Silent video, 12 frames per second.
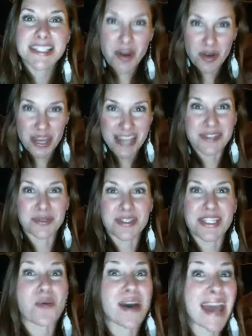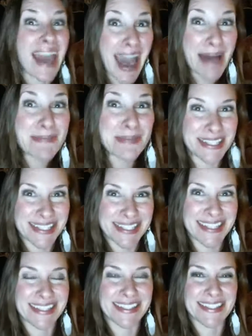Okay, so see, what happens
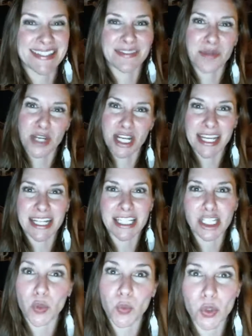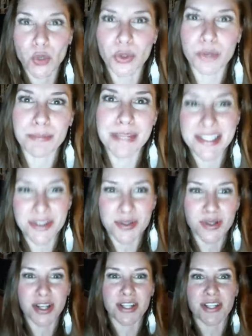is, and we're going to get a little woo-woo and
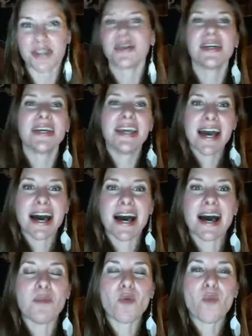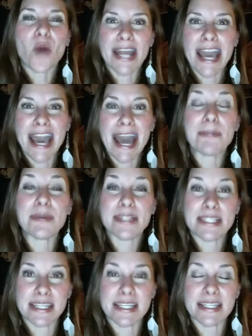mystical on you. What
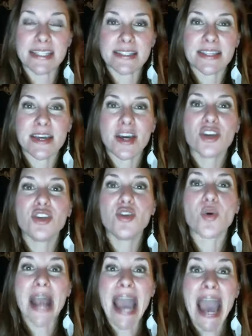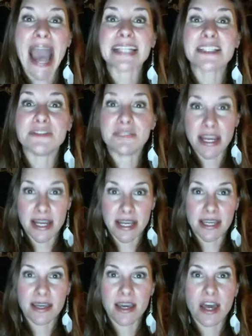happens is you are
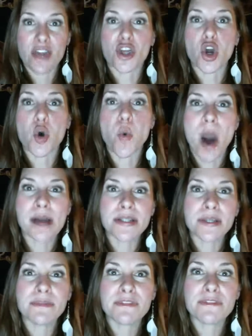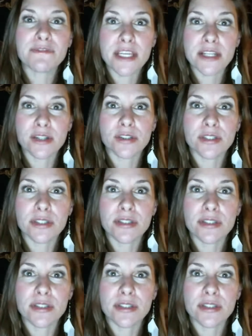activating the quantum field.